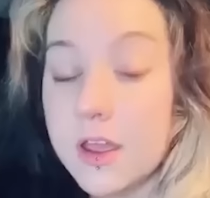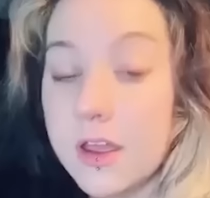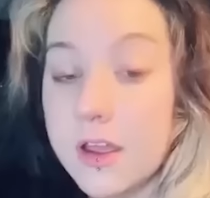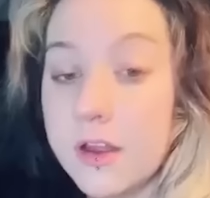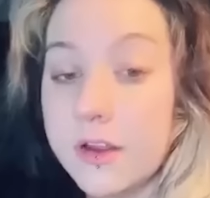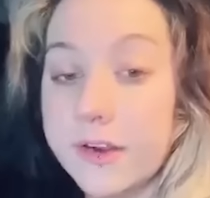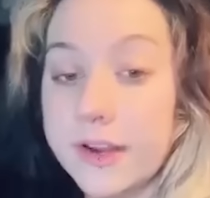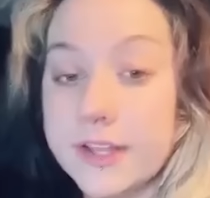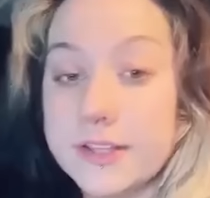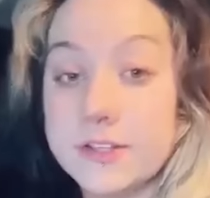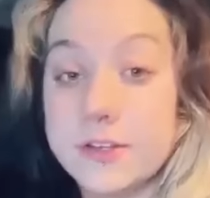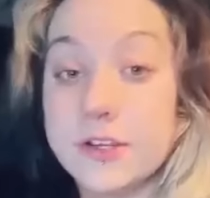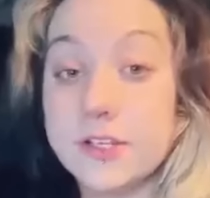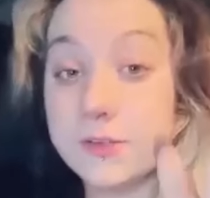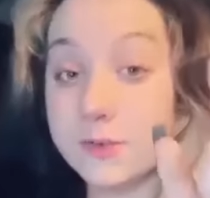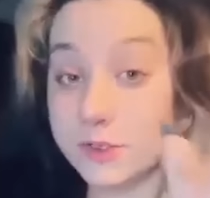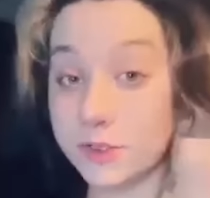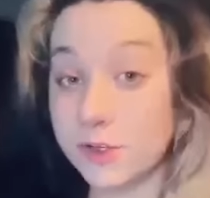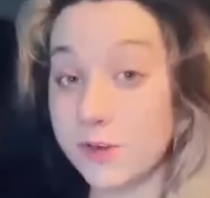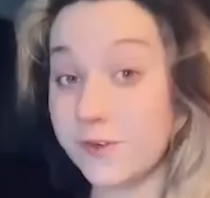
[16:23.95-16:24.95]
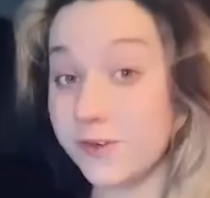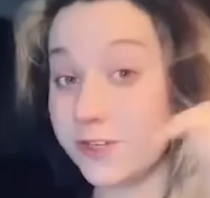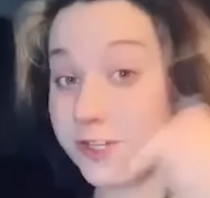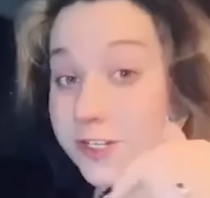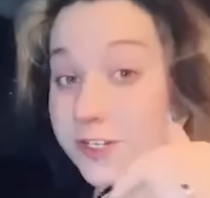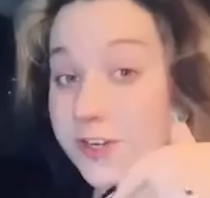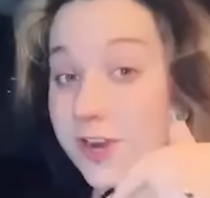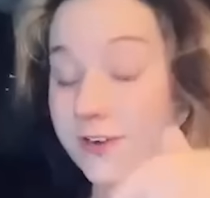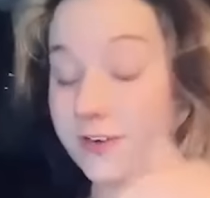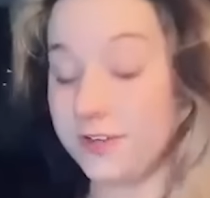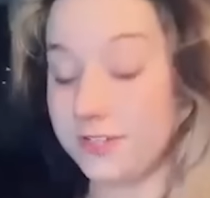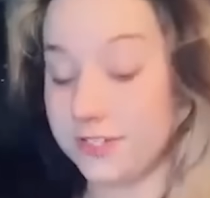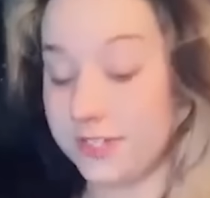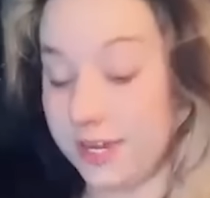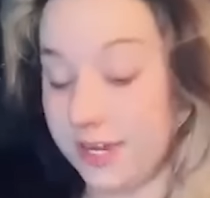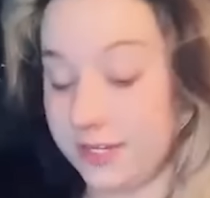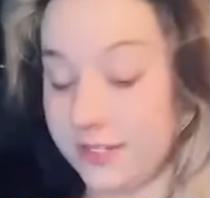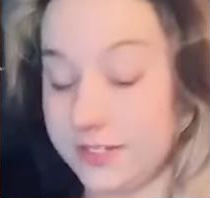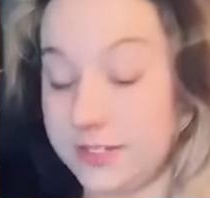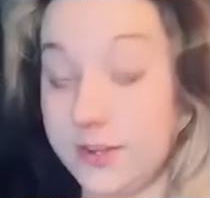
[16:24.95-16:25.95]
All right, so I switched over to the driver's
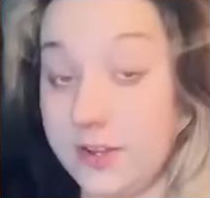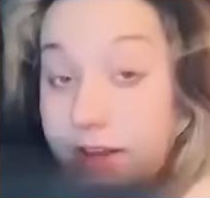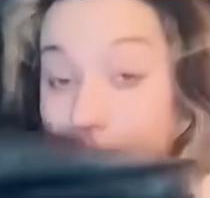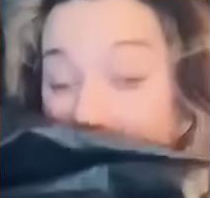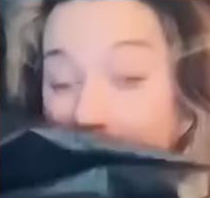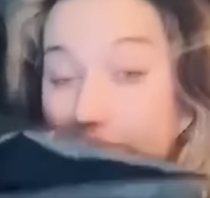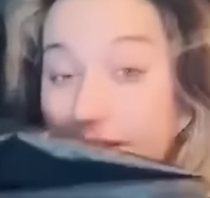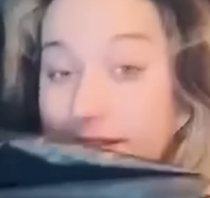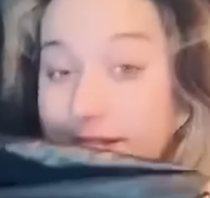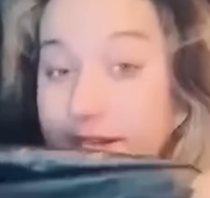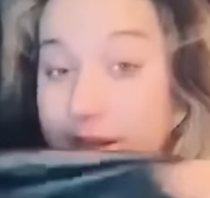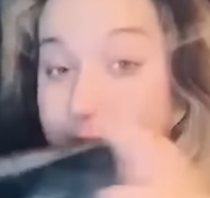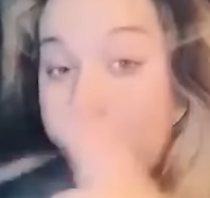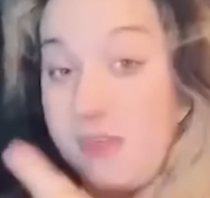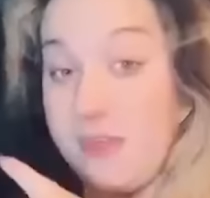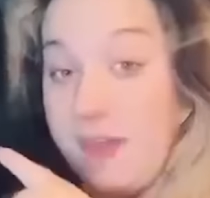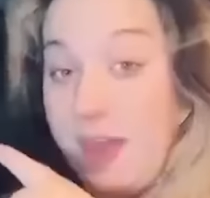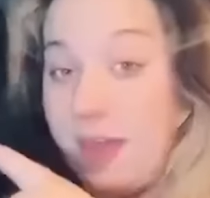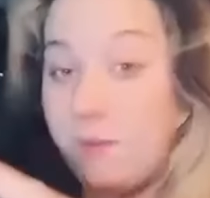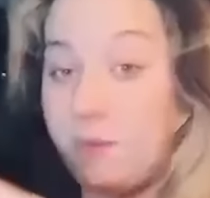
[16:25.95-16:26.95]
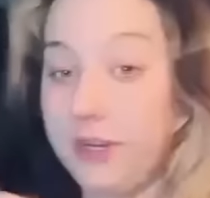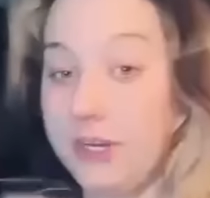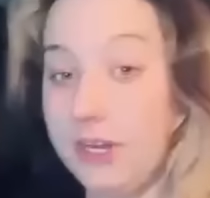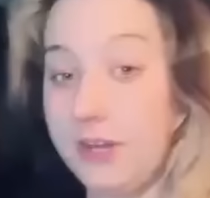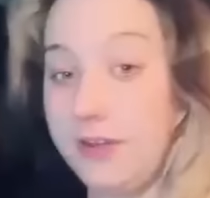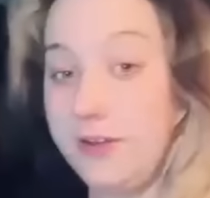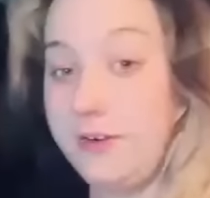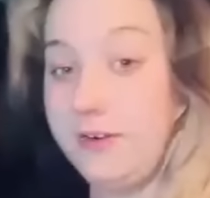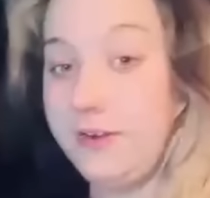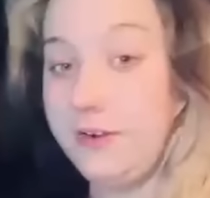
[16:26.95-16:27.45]
side so I can put this up on that window.